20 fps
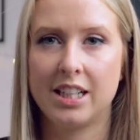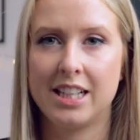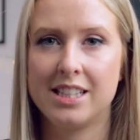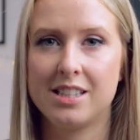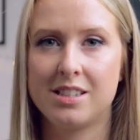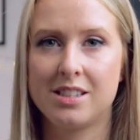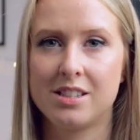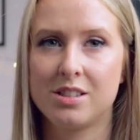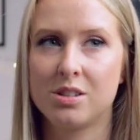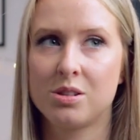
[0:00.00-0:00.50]

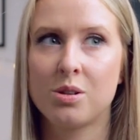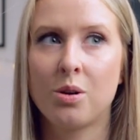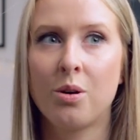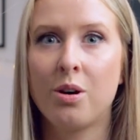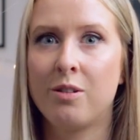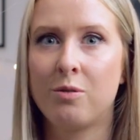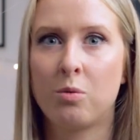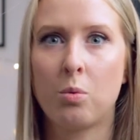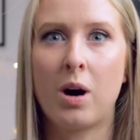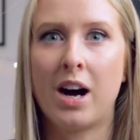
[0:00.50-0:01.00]
It's sort
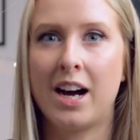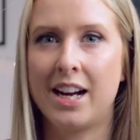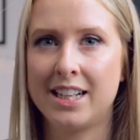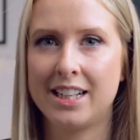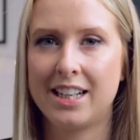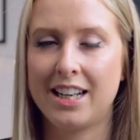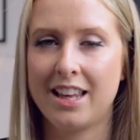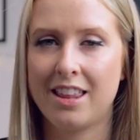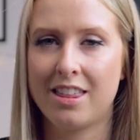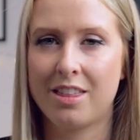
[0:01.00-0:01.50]
of
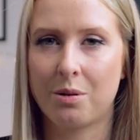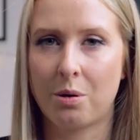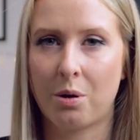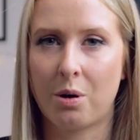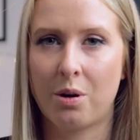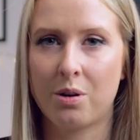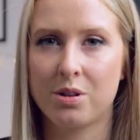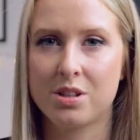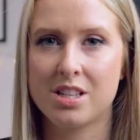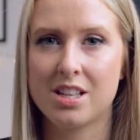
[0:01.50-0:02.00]
widely
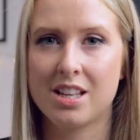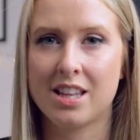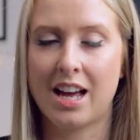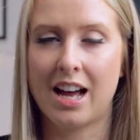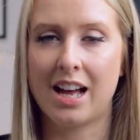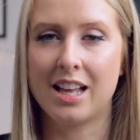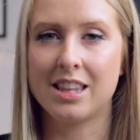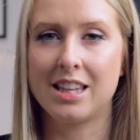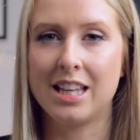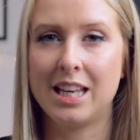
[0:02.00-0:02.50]
thought
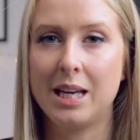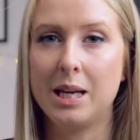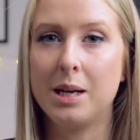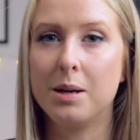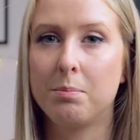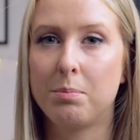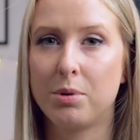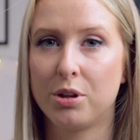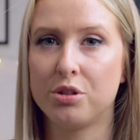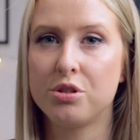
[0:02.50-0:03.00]
that the
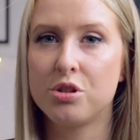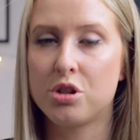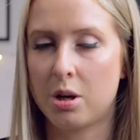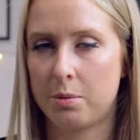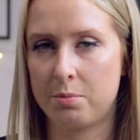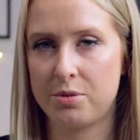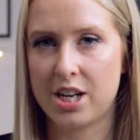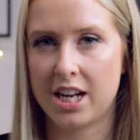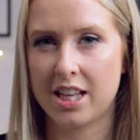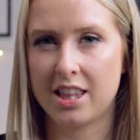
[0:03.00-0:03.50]
blunt
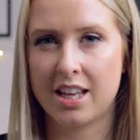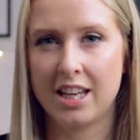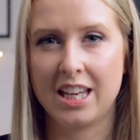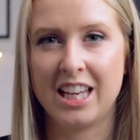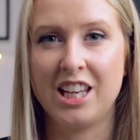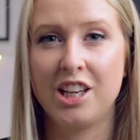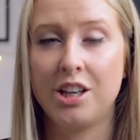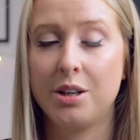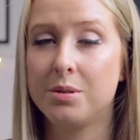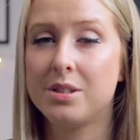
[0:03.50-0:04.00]
object that
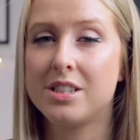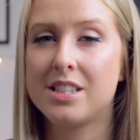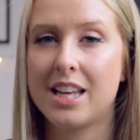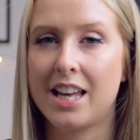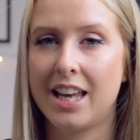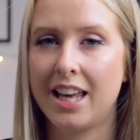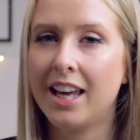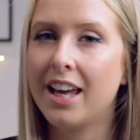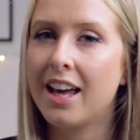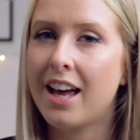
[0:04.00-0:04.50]
he used to
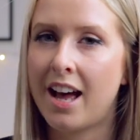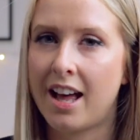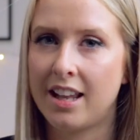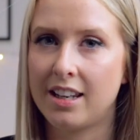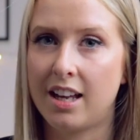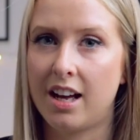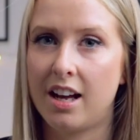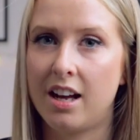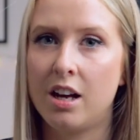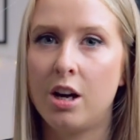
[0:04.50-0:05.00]
hit
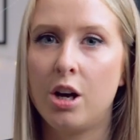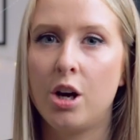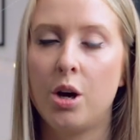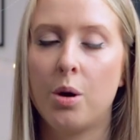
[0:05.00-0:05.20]
Hella